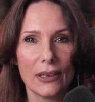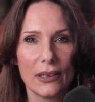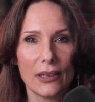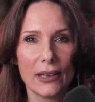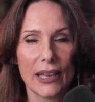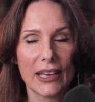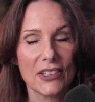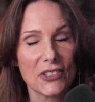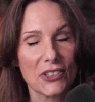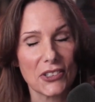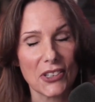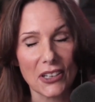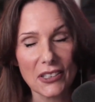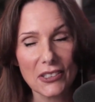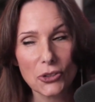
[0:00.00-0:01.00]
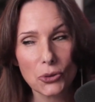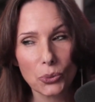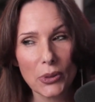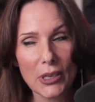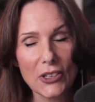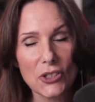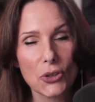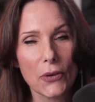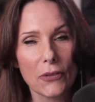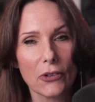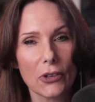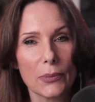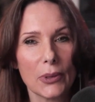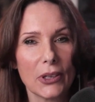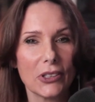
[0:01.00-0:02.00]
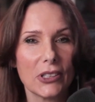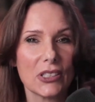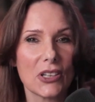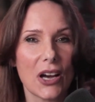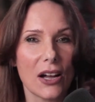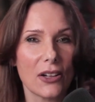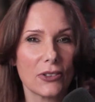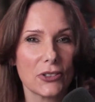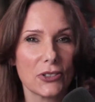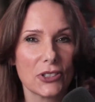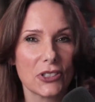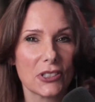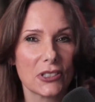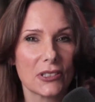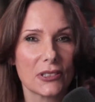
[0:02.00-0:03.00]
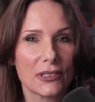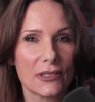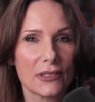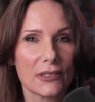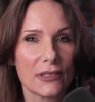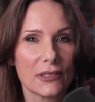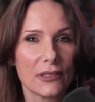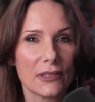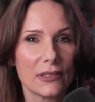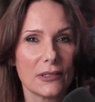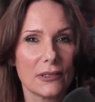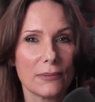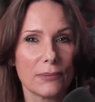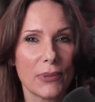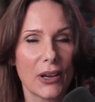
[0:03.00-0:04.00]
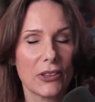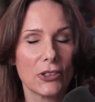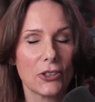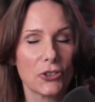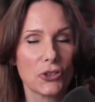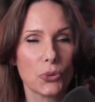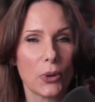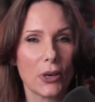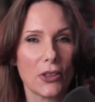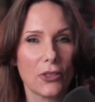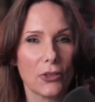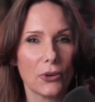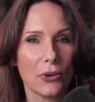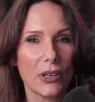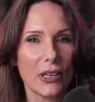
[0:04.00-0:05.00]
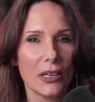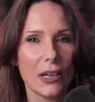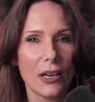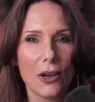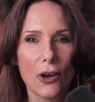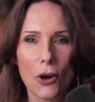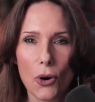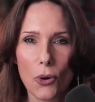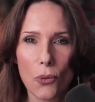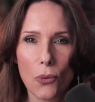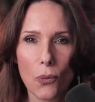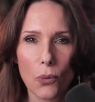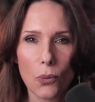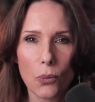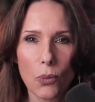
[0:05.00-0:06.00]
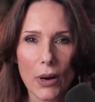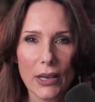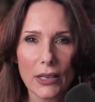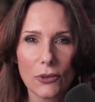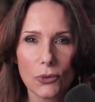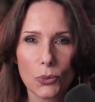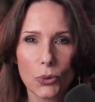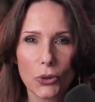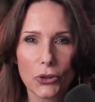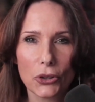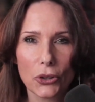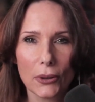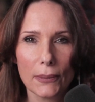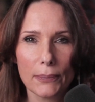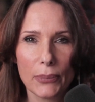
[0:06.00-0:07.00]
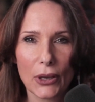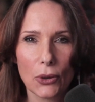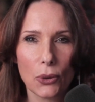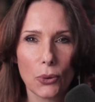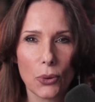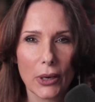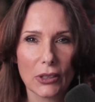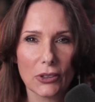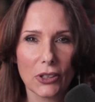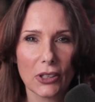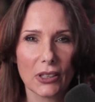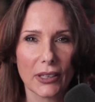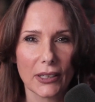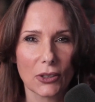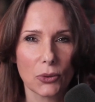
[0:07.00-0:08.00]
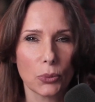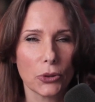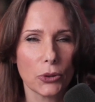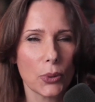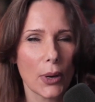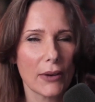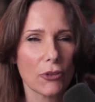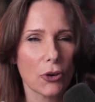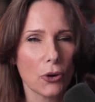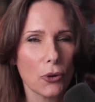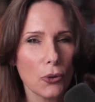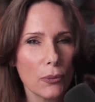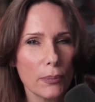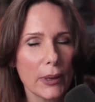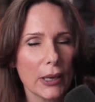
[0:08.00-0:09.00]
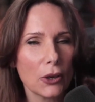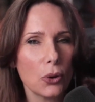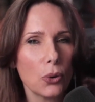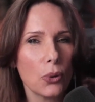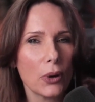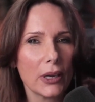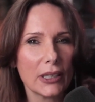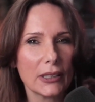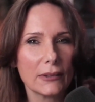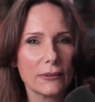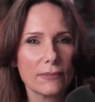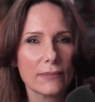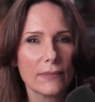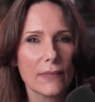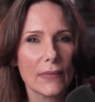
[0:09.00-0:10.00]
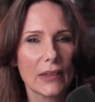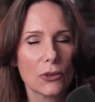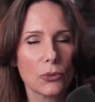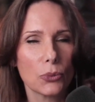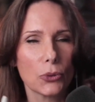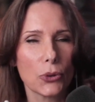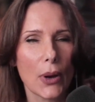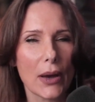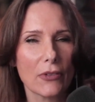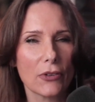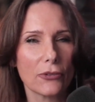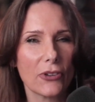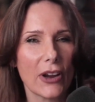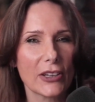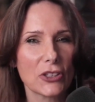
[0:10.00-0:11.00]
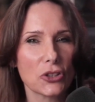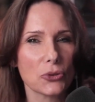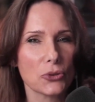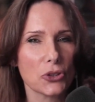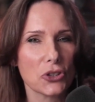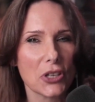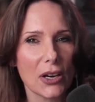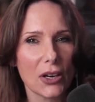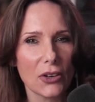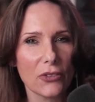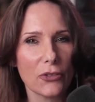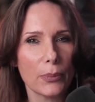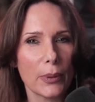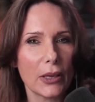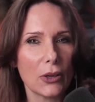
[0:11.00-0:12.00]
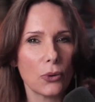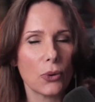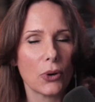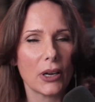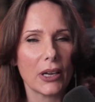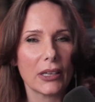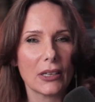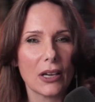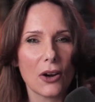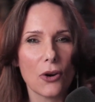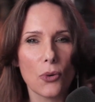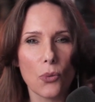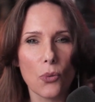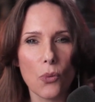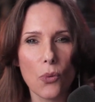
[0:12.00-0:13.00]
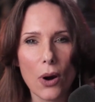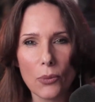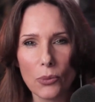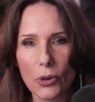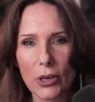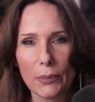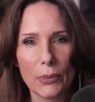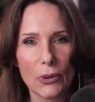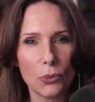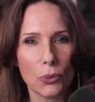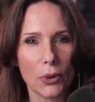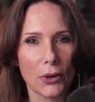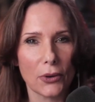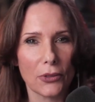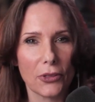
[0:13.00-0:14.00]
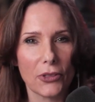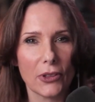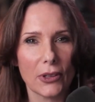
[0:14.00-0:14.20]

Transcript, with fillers: and it does reach over a million dollars by the year twenty thirty, what will your Bitcoin look like? Will you have a whole Bitcoin? Will you have a fractional share of a Bitcoin? What would it be worth?